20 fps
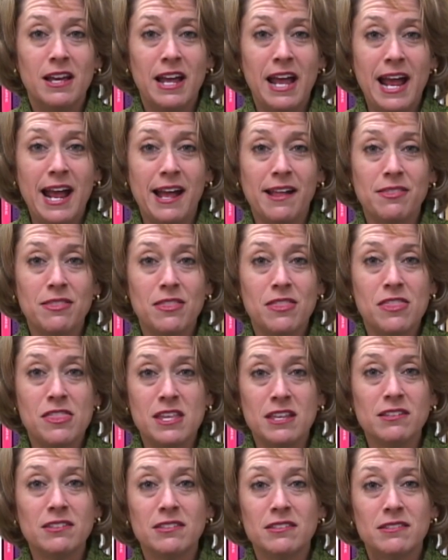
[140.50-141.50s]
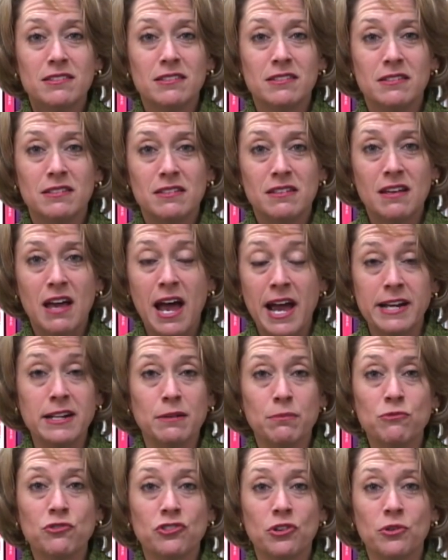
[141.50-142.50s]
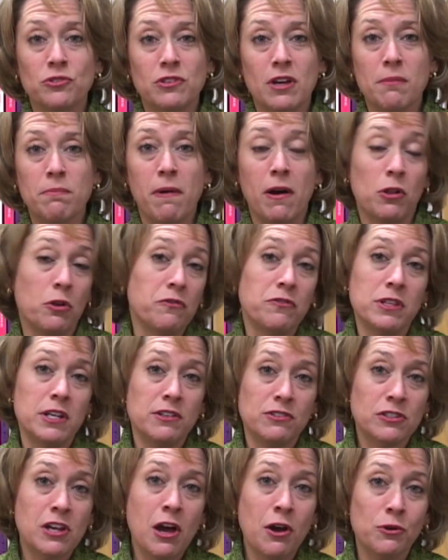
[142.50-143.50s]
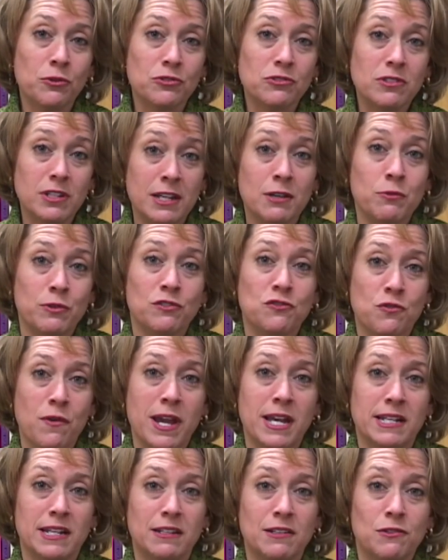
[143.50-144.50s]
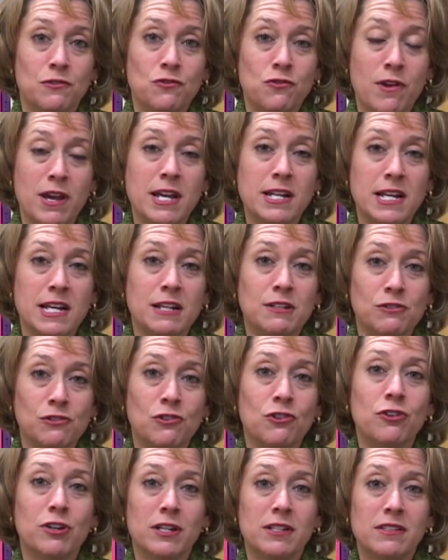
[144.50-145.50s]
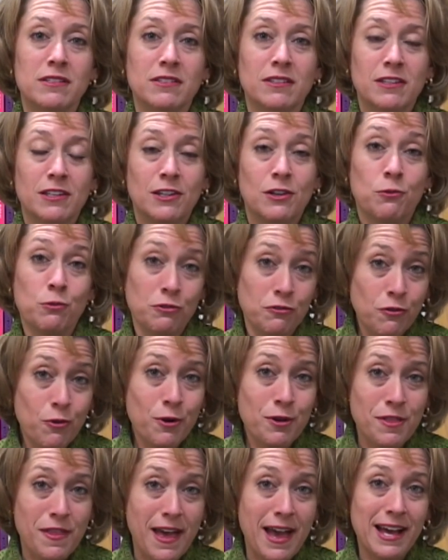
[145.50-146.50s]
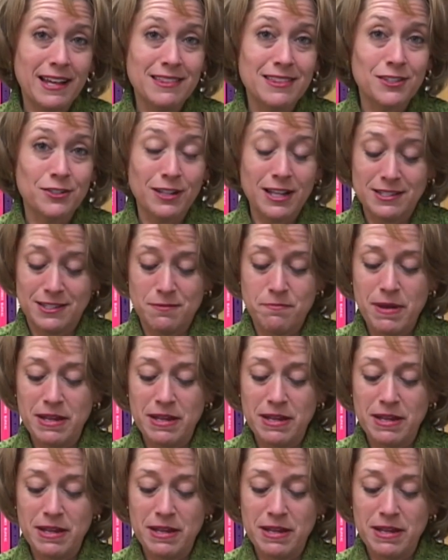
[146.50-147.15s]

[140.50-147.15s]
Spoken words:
And this item shows up all over the East Coast. It was traded, trade in goods. Before that, there are lots of